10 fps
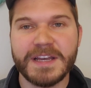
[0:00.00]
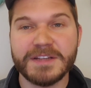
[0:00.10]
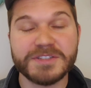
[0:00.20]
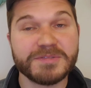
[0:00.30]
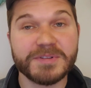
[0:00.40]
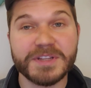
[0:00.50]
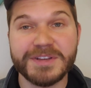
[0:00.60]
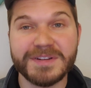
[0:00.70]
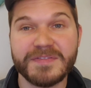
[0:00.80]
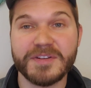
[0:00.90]
It's just really
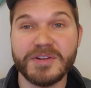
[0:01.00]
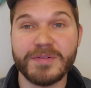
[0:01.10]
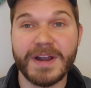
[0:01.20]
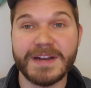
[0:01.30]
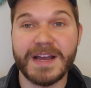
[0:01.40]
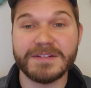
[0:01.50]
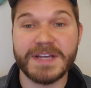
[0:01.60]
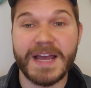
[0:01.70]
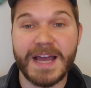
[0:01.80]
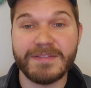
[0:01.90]
good for you right now
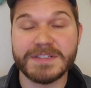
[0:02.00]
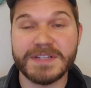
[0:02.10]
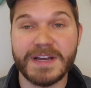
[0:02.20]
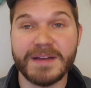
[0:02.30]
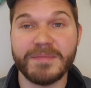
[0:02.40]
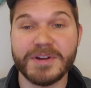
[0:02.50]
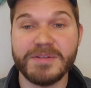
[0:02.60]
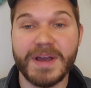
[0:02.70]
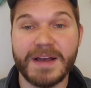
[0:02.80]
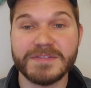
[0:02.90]
to have a time where you
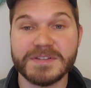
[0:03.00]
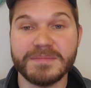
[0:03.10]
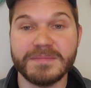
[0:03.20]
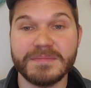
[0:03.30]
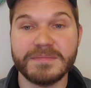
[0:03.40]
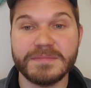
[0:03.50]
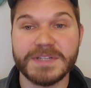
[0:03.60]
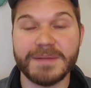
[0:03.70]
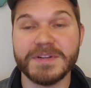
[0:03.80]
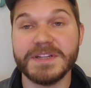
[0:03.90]
have some
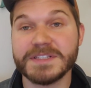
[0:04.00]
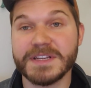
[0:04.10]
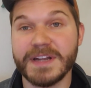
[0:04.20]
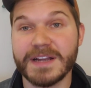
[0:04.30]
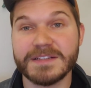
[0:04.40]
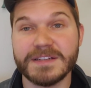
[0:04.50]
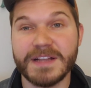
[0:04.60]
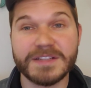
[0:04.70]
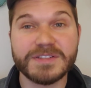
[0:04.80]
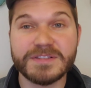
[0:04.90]
time to disconnect, and
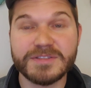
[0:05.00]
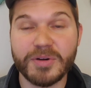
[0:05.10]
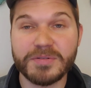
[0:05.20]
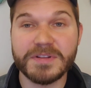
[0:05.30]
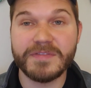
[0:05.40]
that's totally